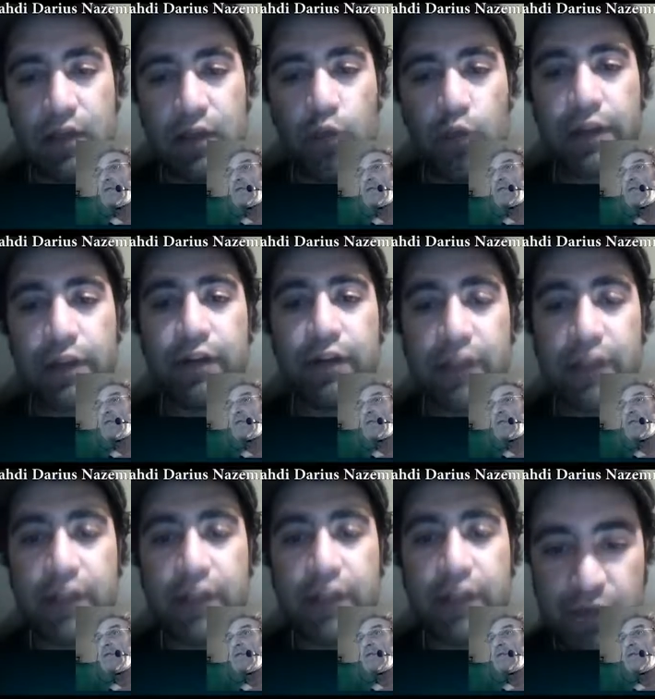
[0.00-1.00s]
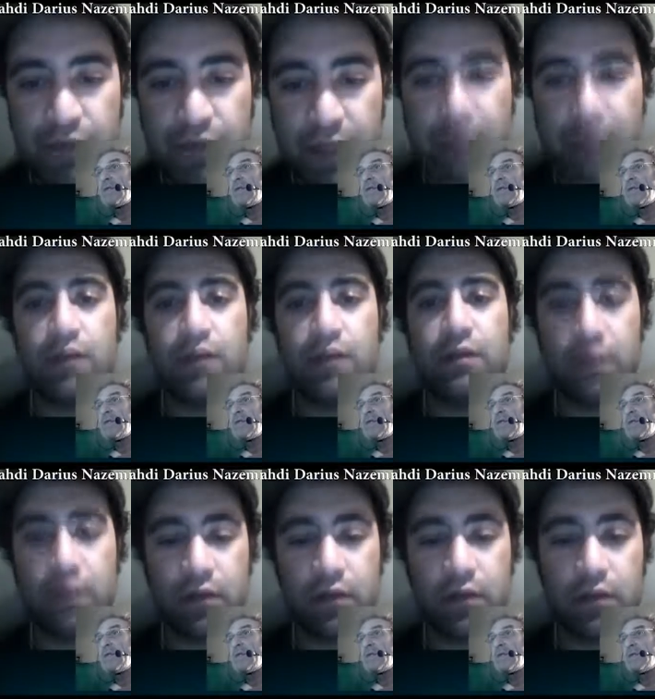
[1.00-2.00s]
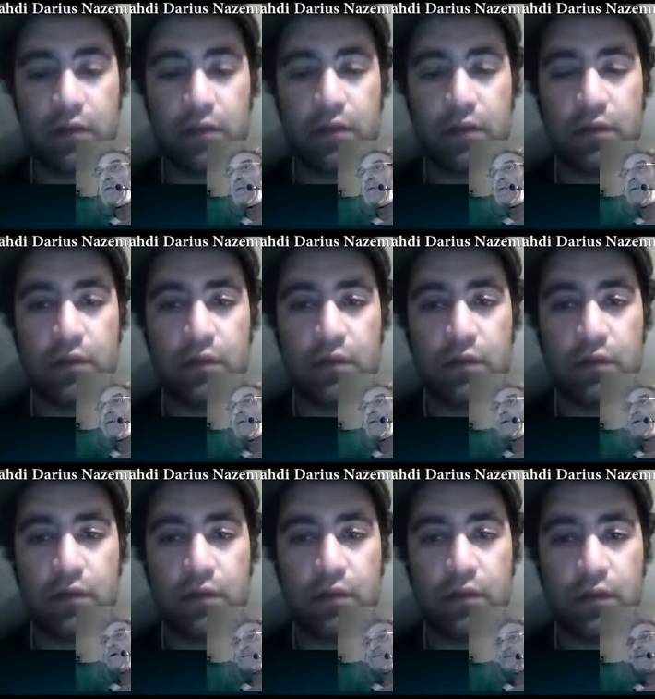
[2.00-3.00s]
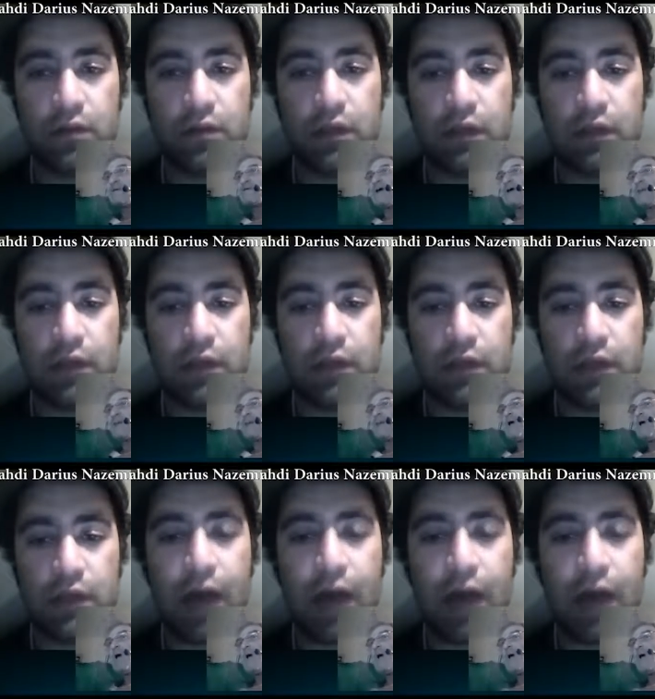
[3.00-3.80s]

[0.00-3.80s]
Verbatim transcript: when they're in here with me? Is that what's happening?